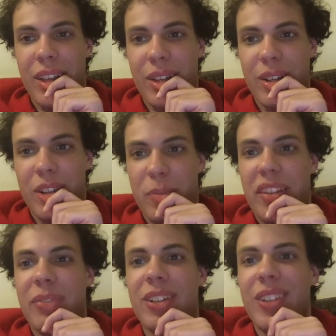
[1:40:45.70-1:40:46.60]

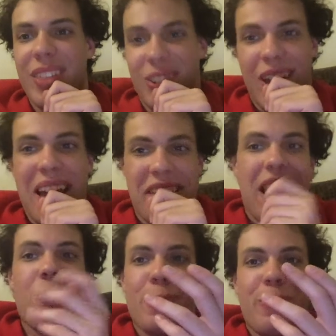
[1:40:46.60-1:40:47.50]
Specifically the last
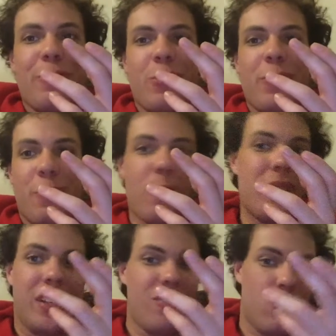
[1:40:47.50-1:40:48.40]
hour and 44
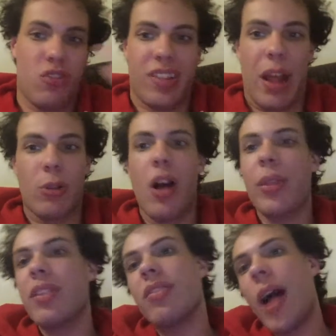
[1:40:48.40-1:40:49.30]
minutes, which is how long
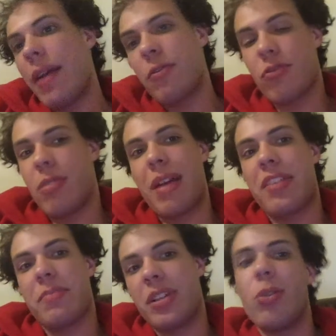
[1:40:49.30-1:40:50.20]
this live stream has
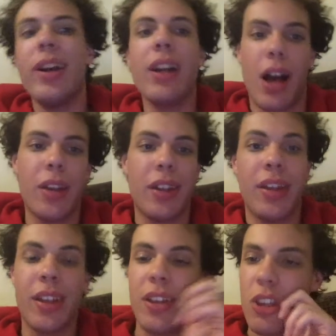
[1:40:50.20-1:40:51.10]
been going on.
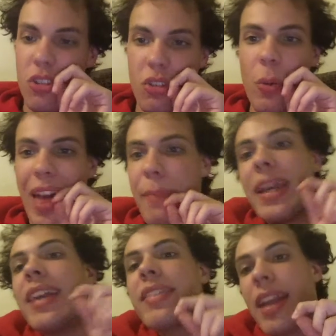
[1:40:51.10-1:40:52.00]
So that
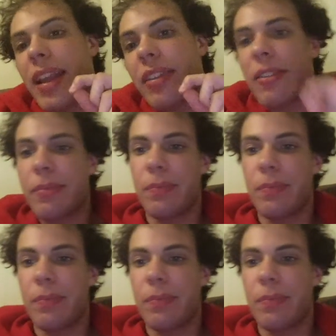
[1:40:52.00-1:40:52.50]
makes sense.